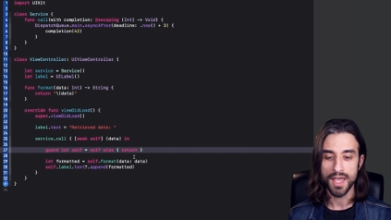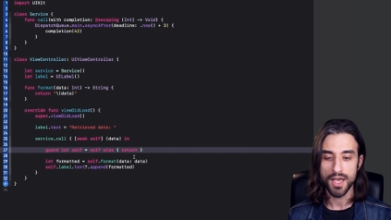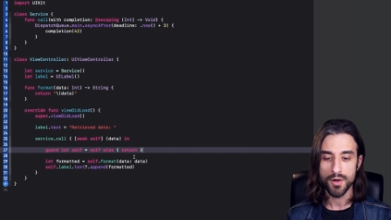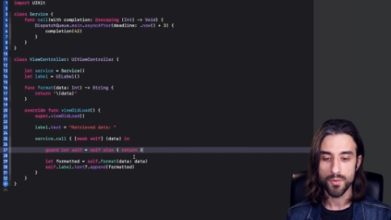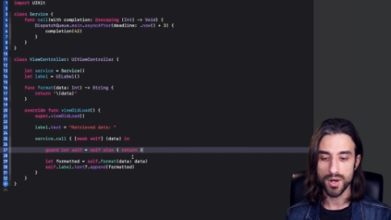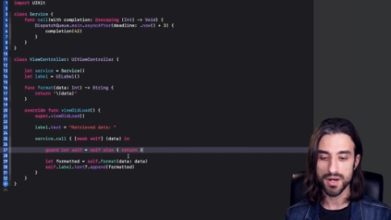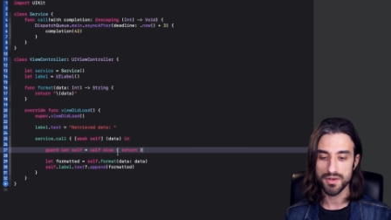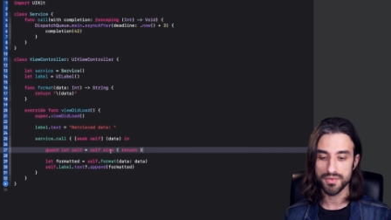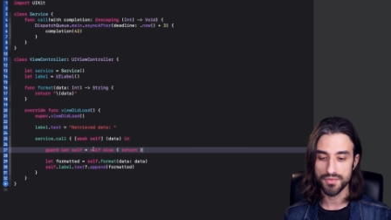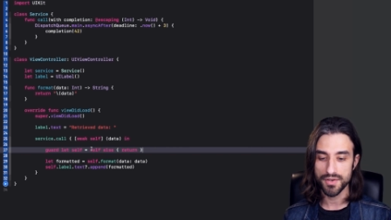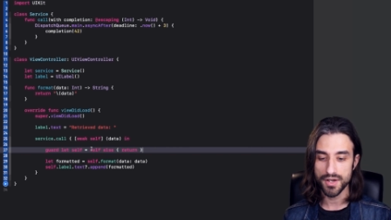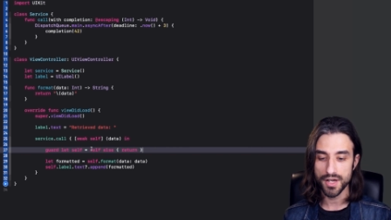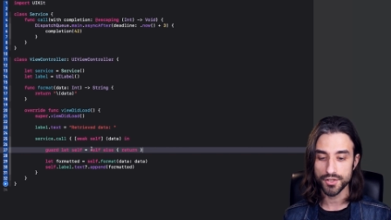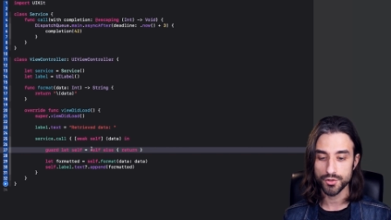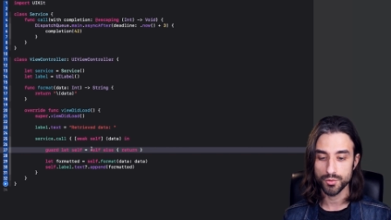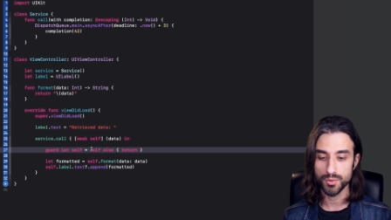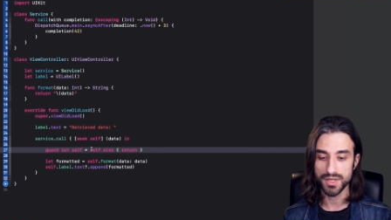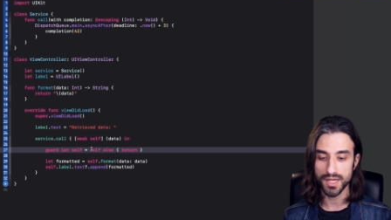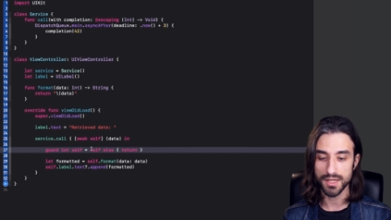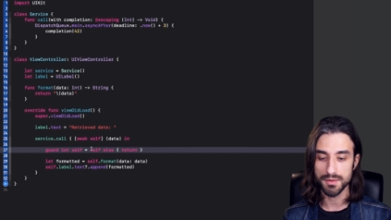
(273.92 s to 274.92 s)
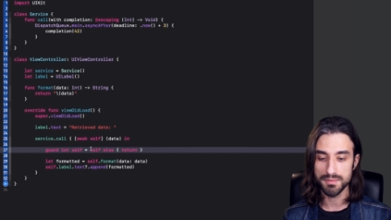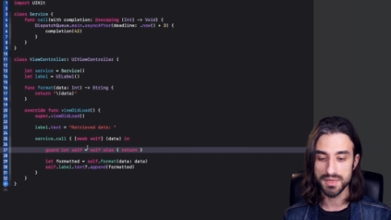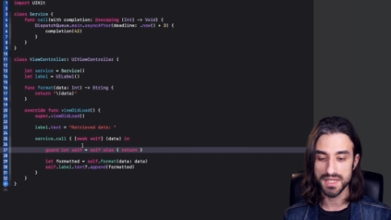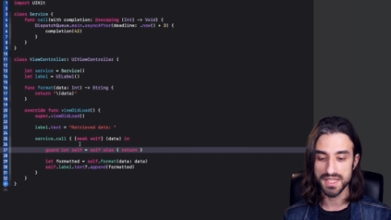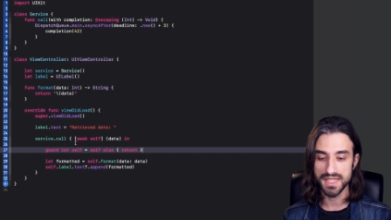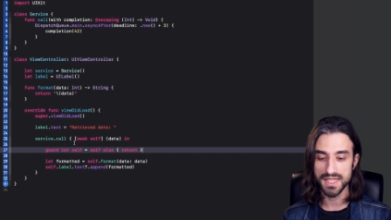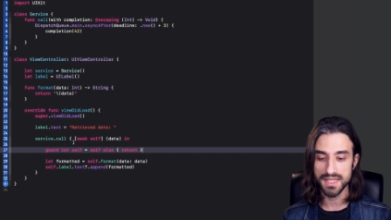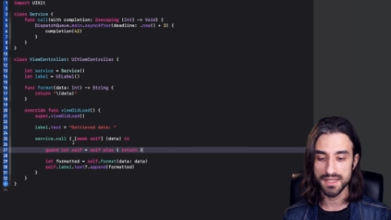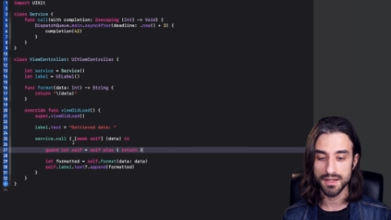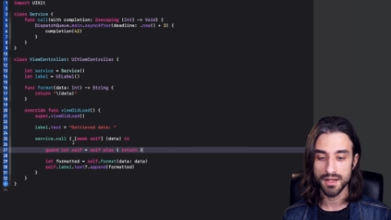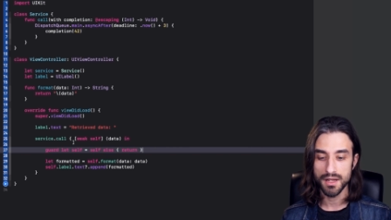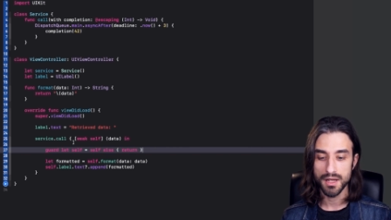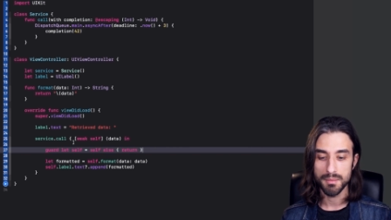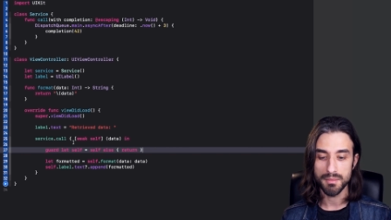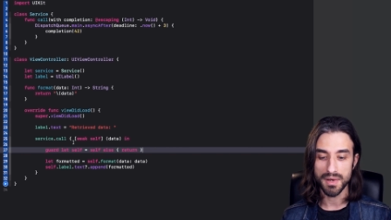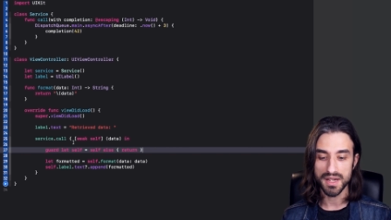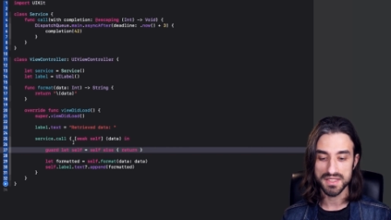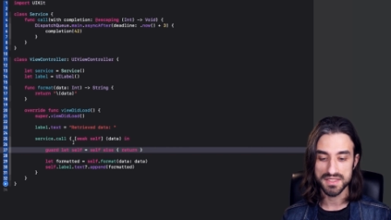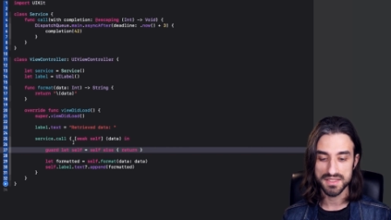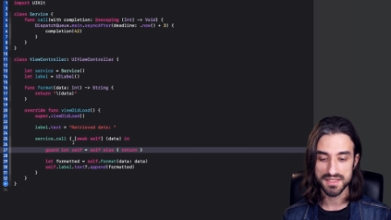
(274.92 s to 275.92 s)
Well, first we can begin
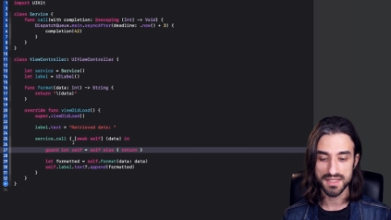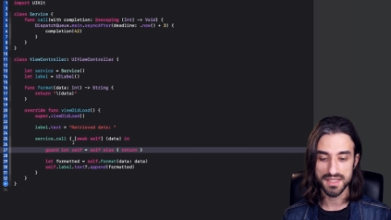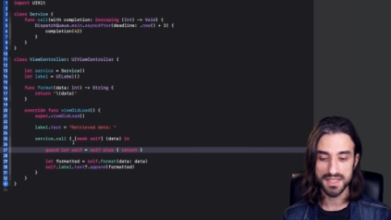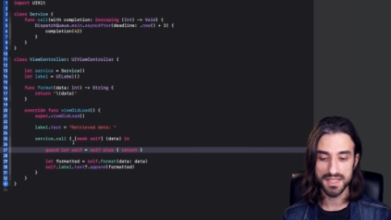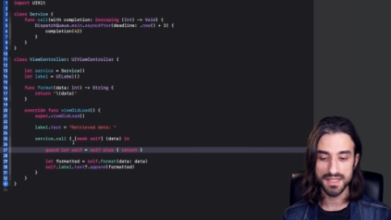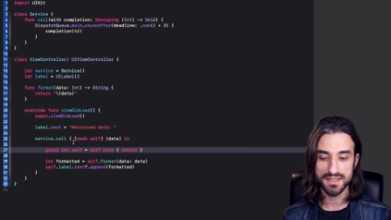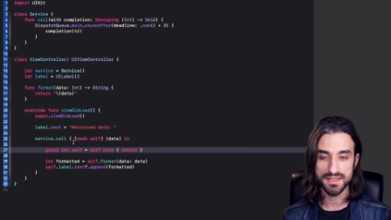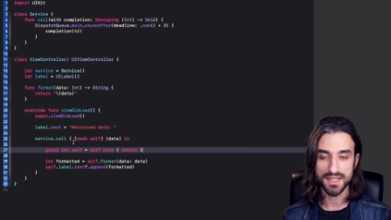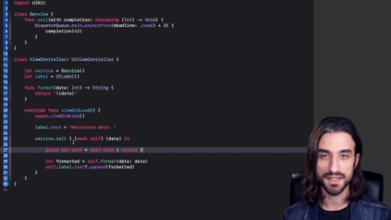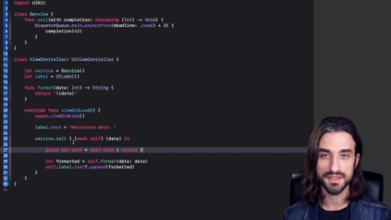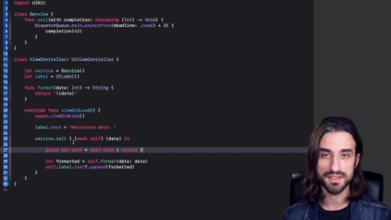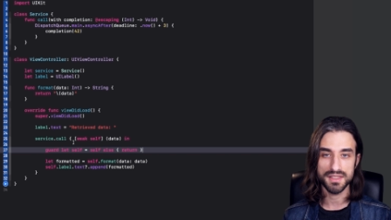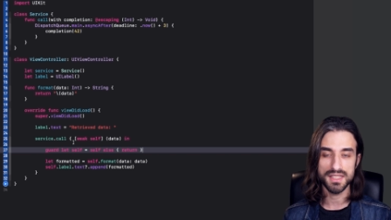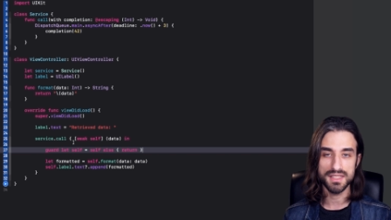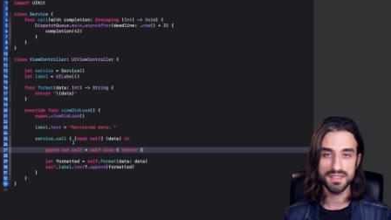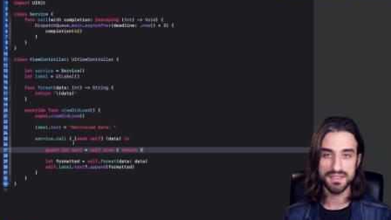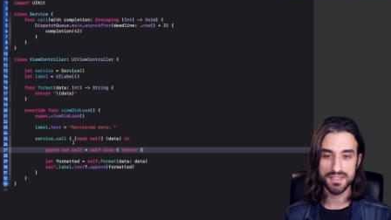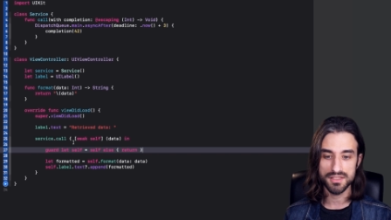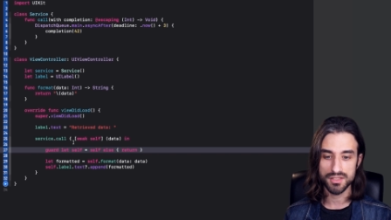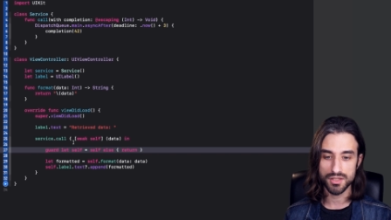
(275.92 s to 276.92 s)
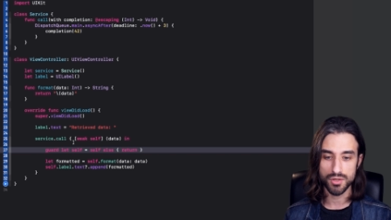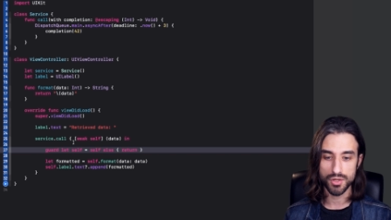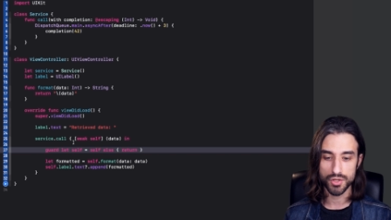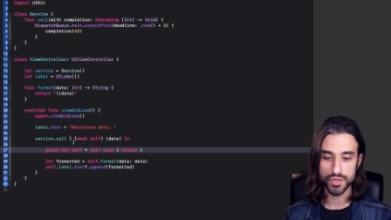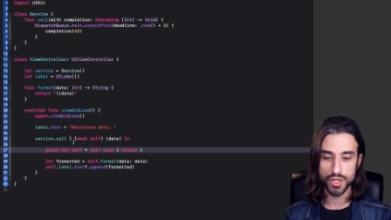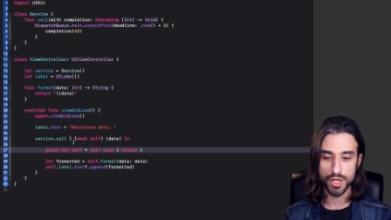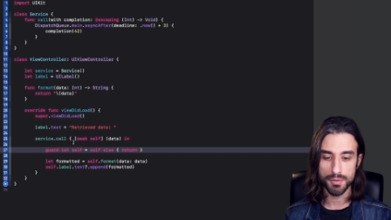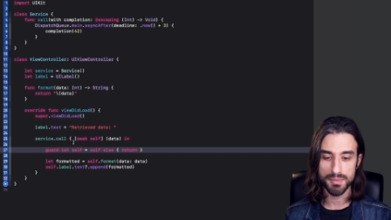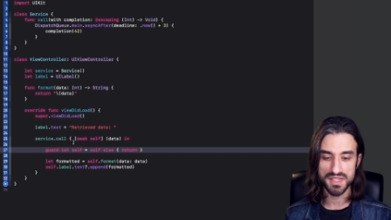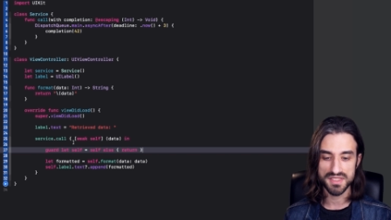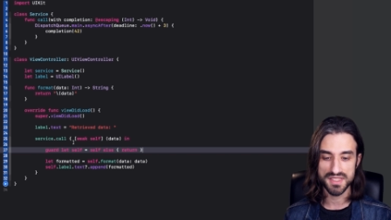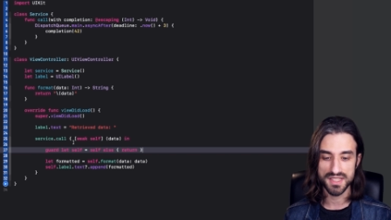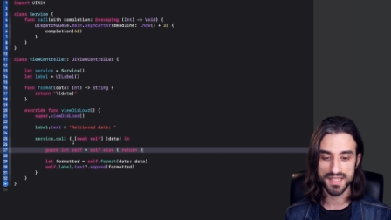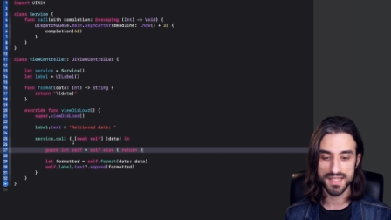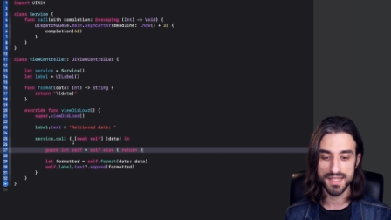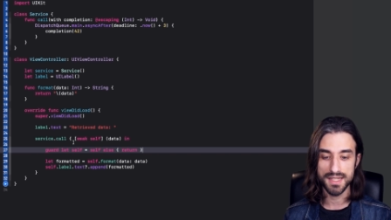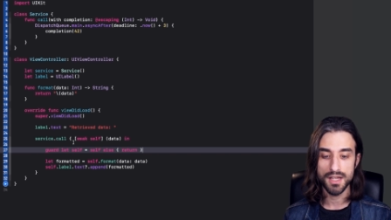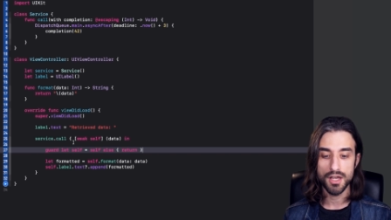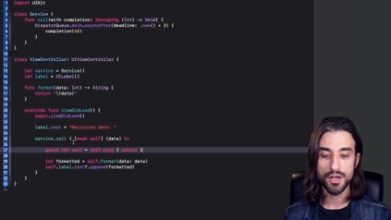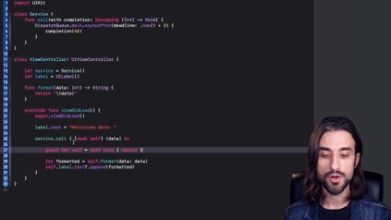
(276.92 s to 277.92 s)
by seeing that in disclosure,
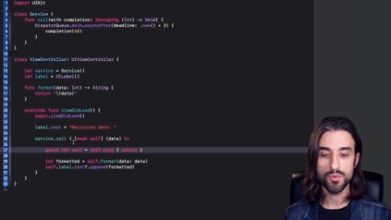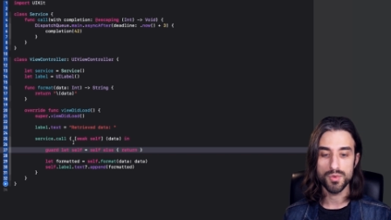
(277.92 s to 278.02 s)
basically,